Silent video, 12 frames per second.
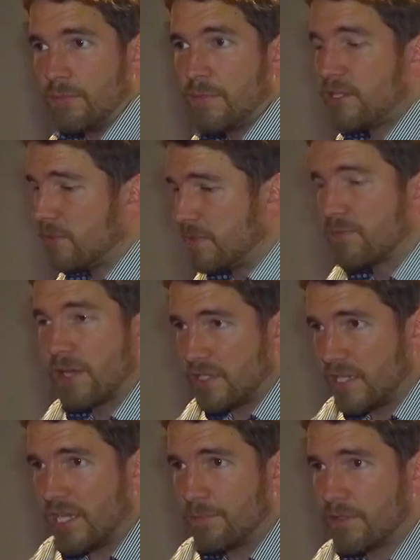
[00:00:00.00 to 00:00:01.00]
It may not be right
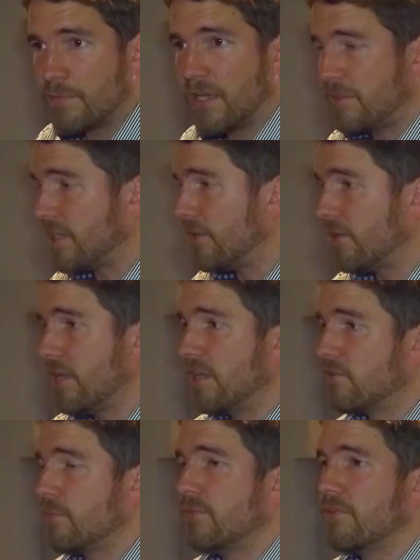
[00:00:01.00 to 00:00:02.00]
now, but it might be down the
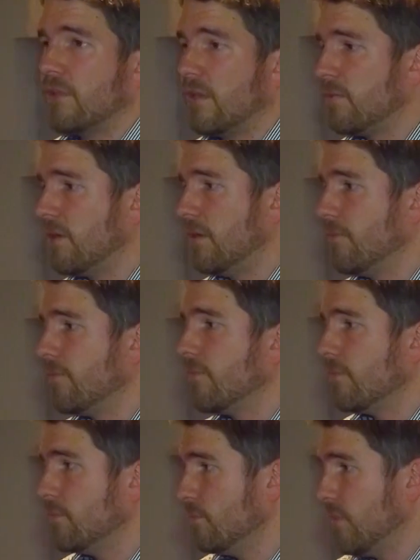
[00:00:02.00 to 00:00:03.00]
line someone
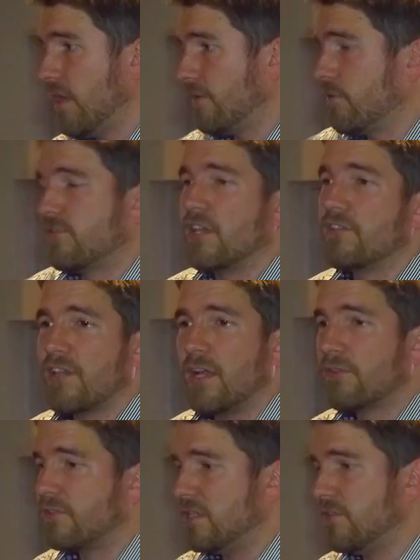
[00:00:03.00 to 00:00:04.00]
has to change
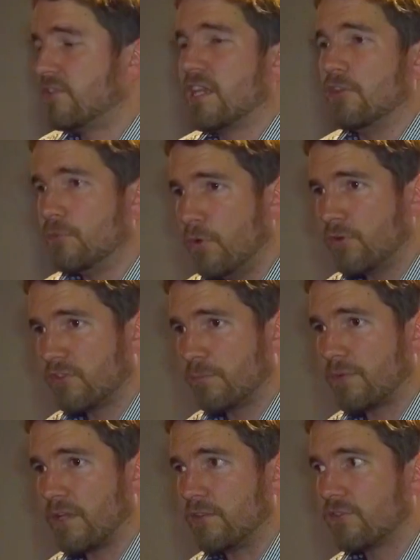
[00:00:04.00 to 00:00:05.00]
house and need to get a new mortgage in
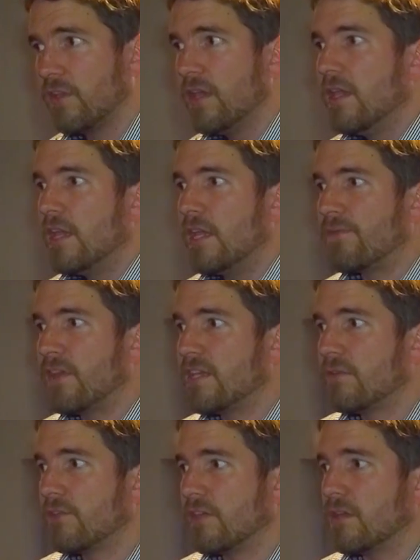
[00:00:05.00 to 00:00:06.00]
place. If they
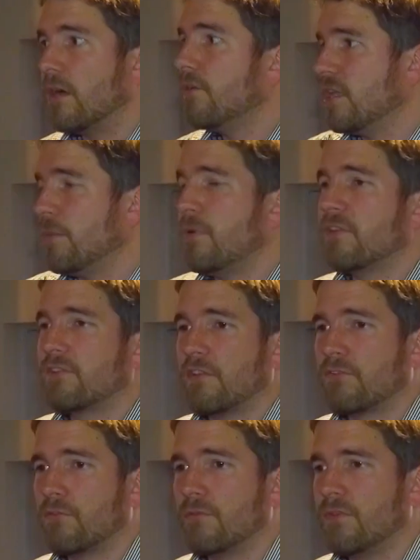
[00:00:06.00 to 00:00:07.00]
can think, oh yeah, that person I
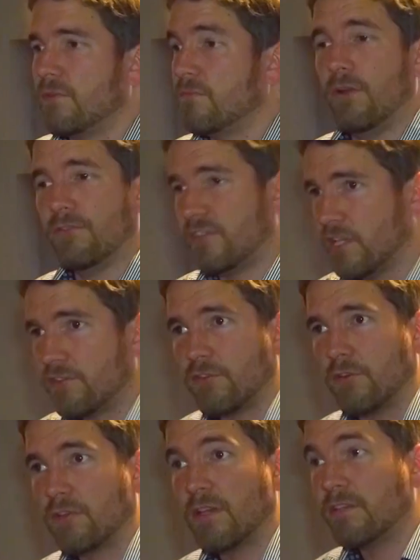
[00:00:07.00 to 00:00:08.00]
saw on
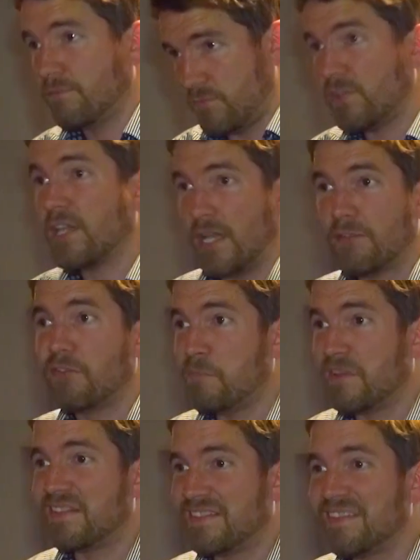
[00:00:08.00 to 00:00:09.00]
TikTok, and you can do
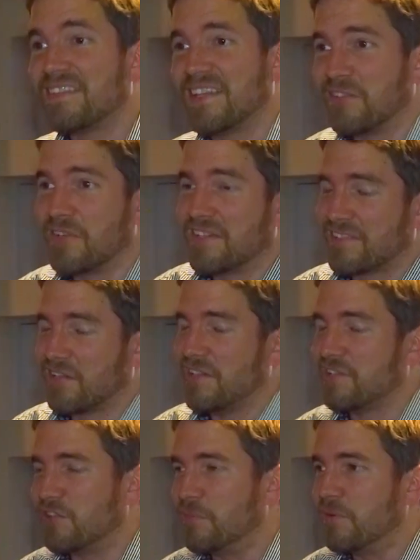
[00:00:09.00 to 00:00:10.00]
business in TikTok, it's
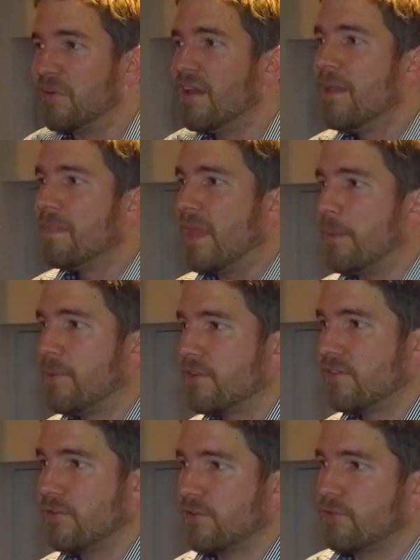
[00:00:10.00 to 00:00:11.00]
totally doable. That
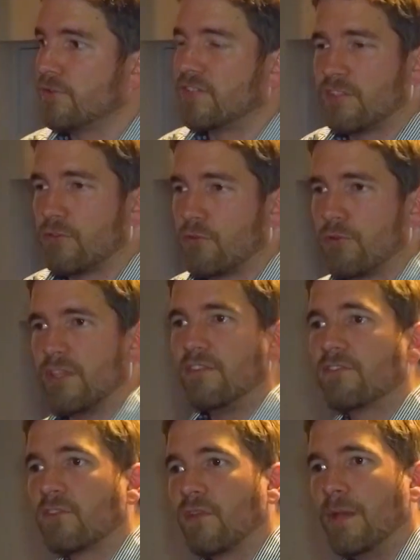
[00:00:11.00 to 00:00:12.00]
person I saw on TikTok or on
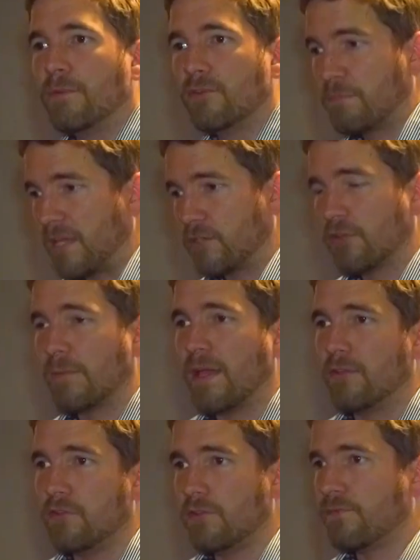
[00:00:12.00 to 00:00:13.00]
Instagram who was banging on
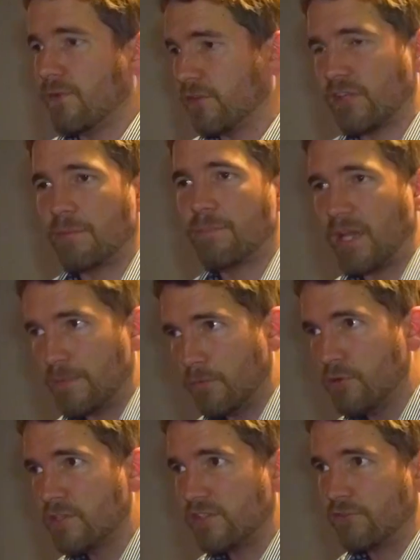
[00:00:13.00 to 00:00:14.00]
about new first-time buyer
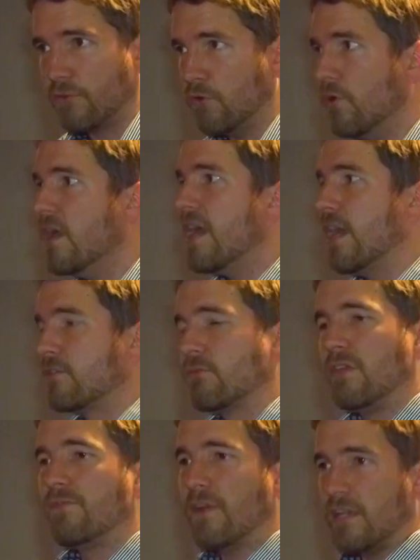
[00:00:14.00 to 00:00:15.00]
mortgages or how to
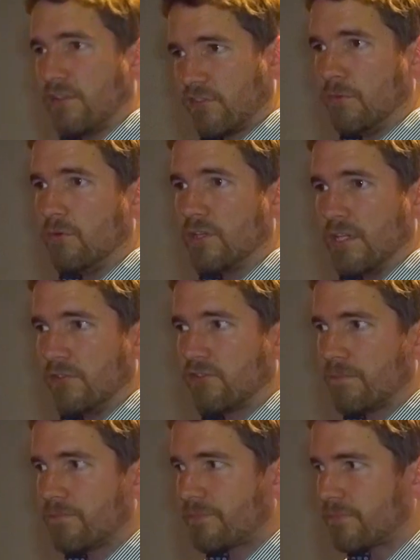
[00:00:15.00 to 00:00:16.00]
refinance your
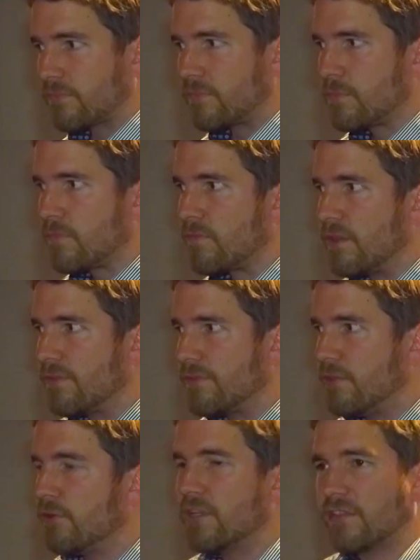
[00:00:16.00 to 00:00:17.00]
mortgage,
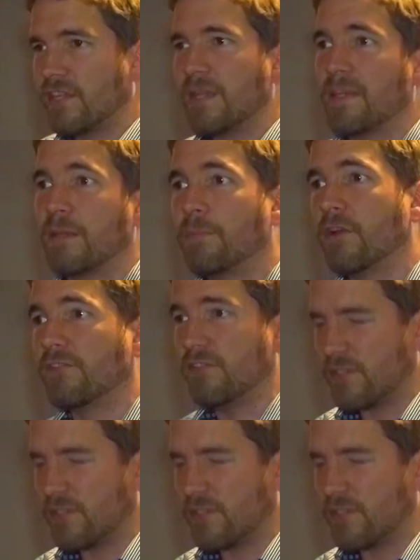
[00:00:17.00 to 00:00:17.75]
you're going to think about that person.